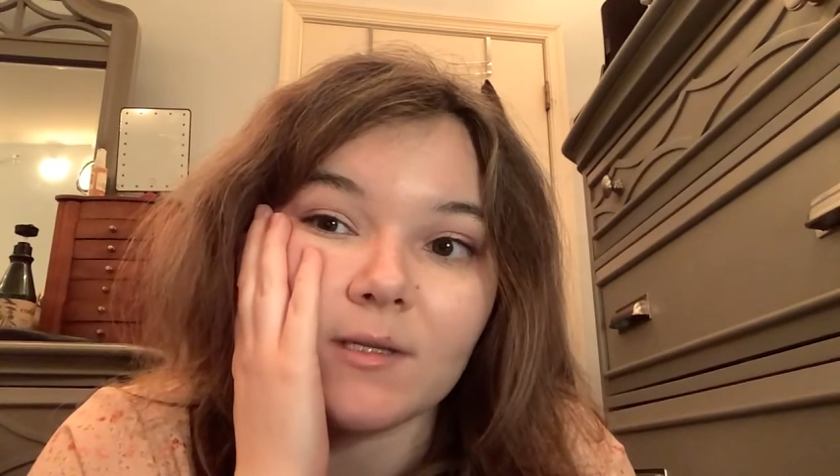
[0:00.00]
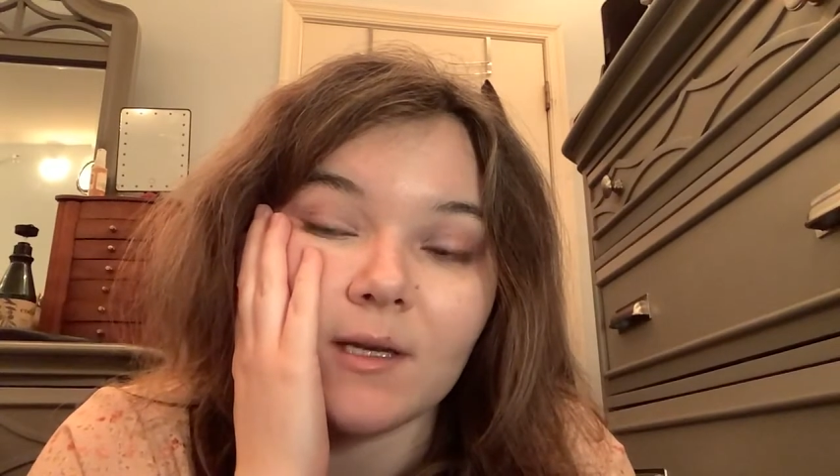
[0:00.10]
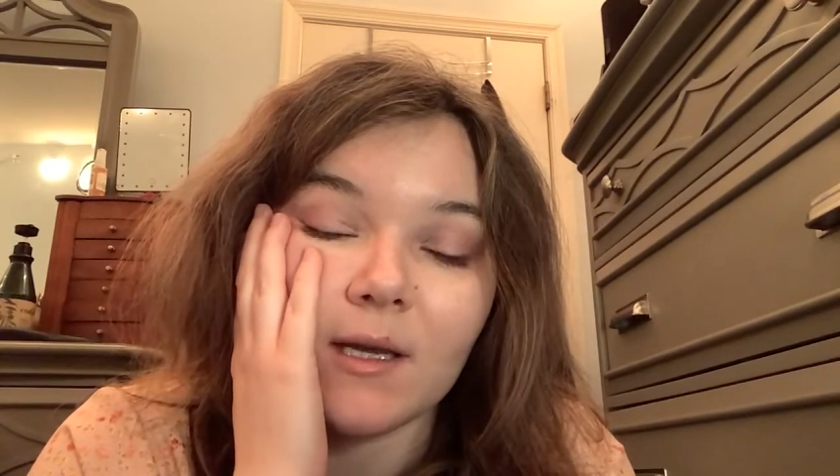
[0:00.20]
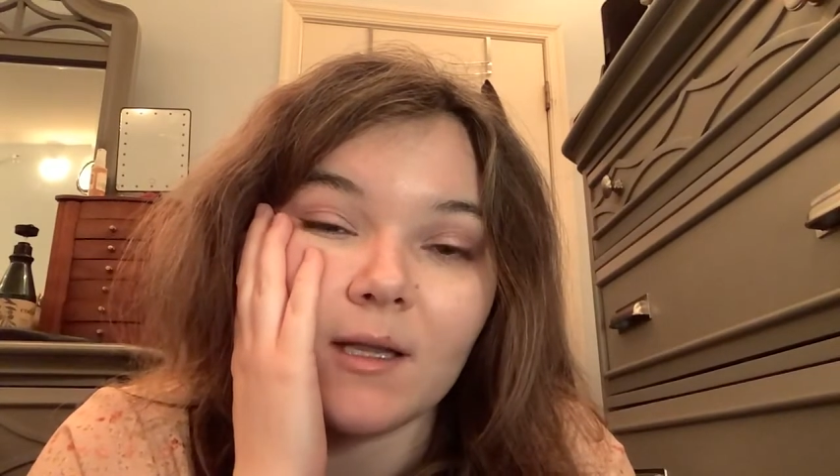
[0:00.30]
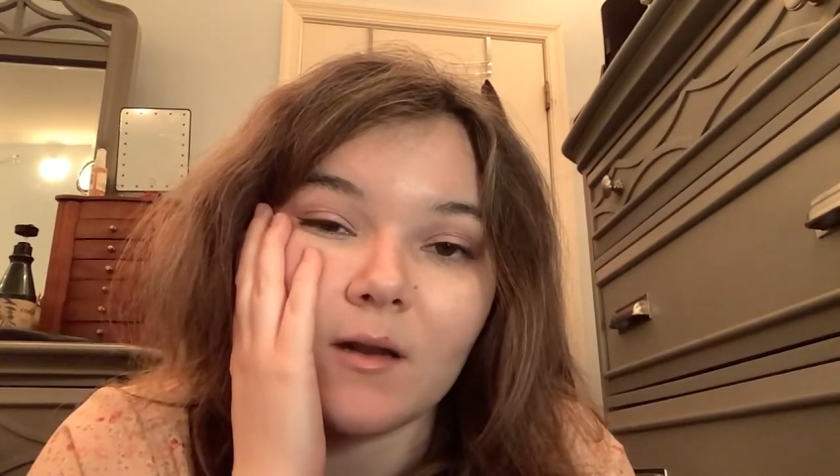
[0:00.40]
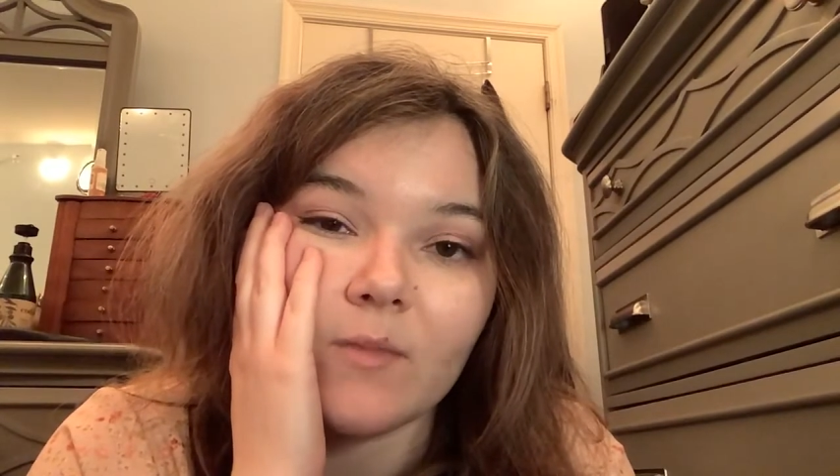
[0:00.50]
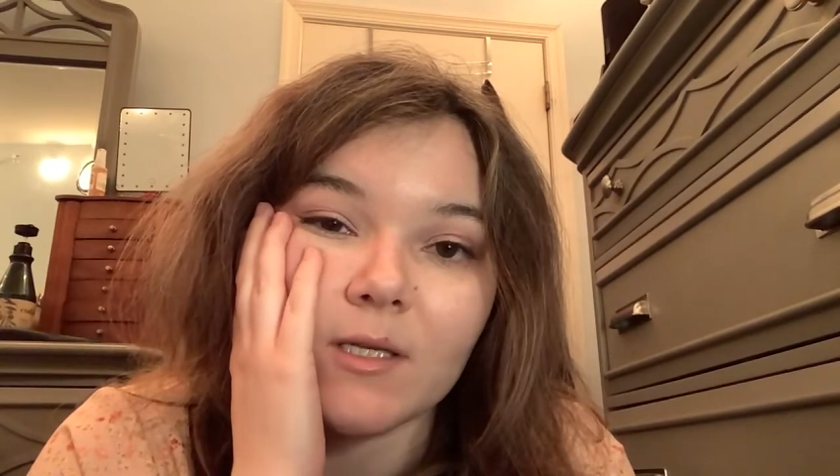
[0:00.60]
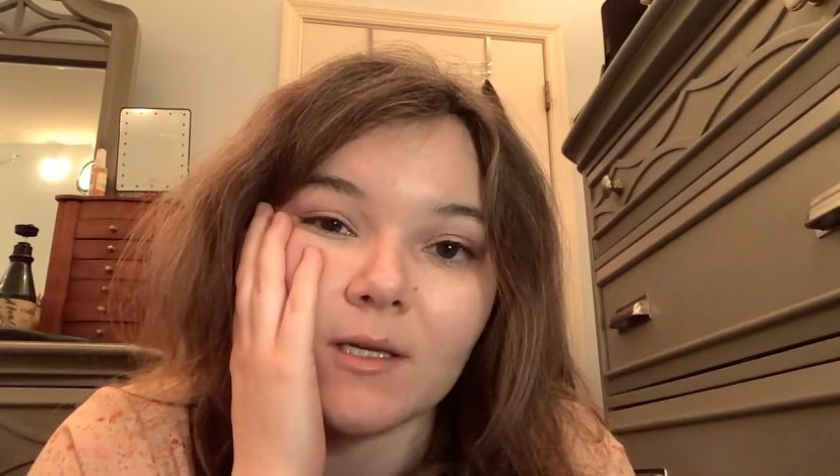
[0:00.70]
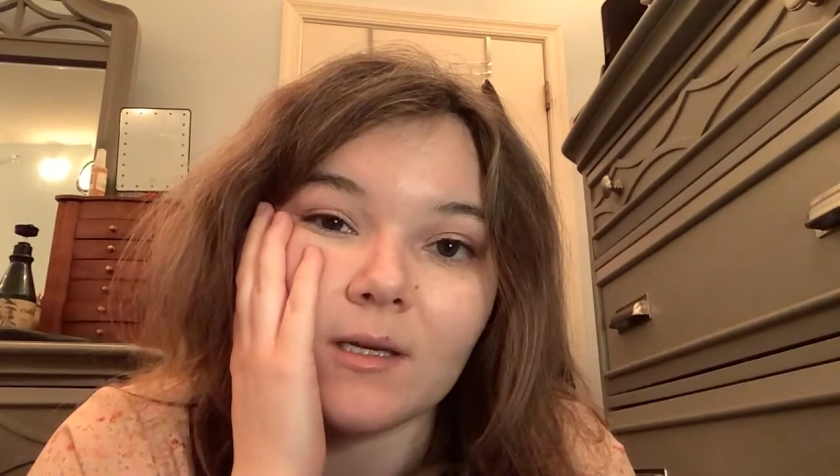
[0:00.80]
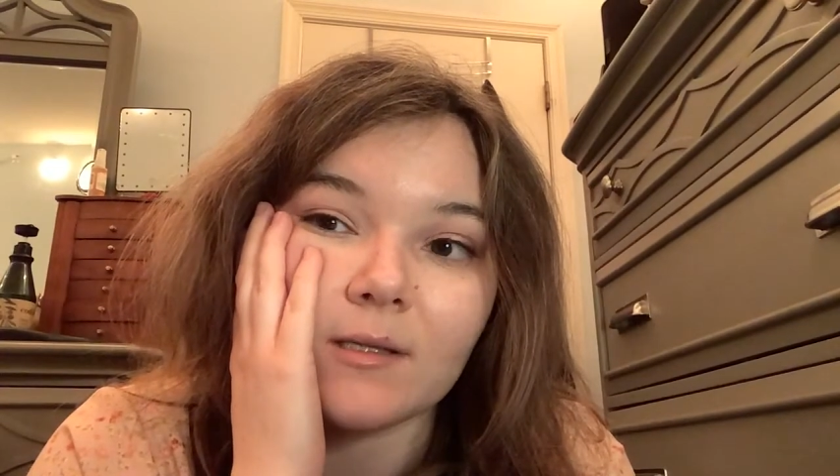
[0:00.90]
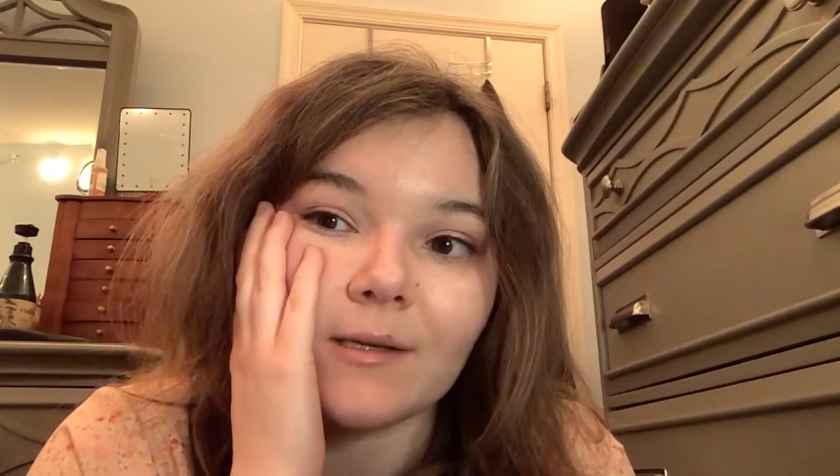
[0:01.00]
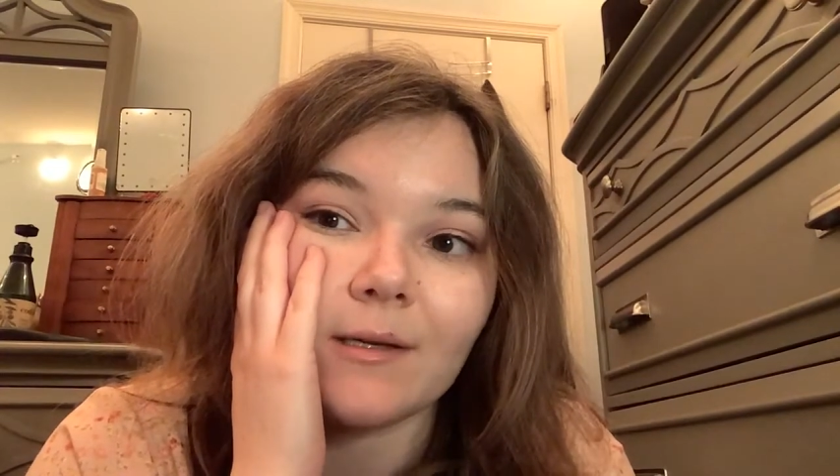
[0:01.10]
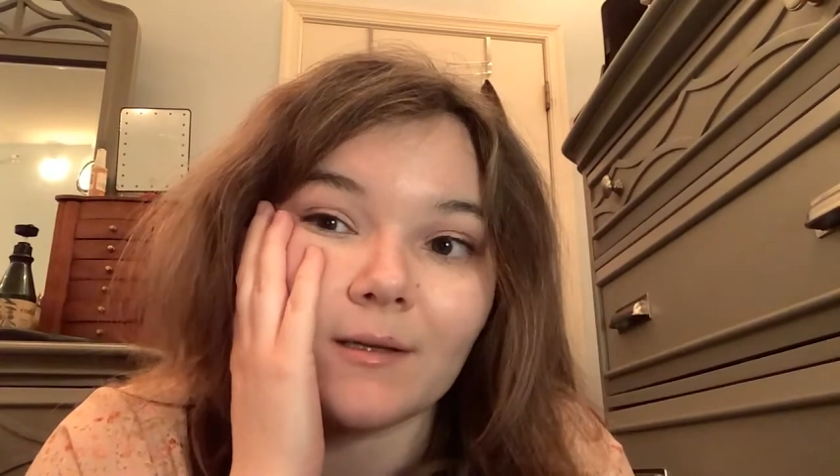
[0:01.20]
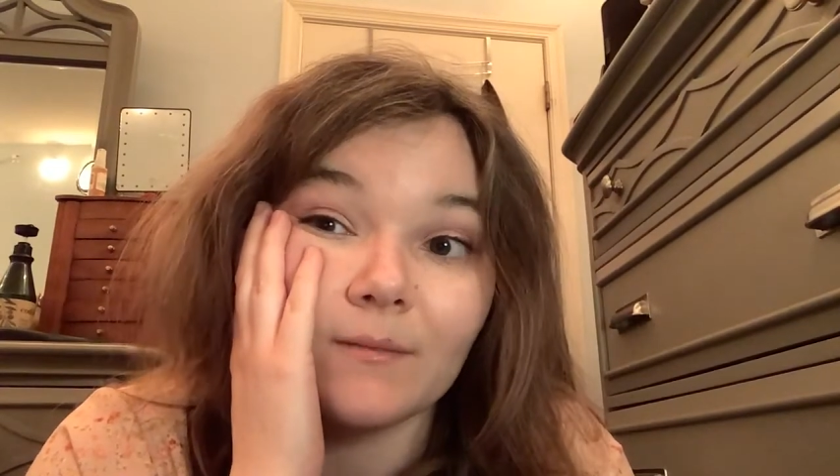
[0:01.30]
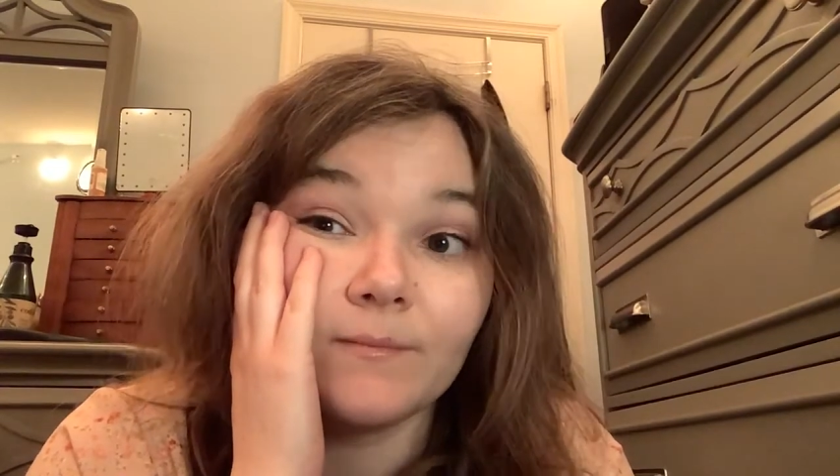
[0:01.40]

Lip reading: like Elon Musk is, like,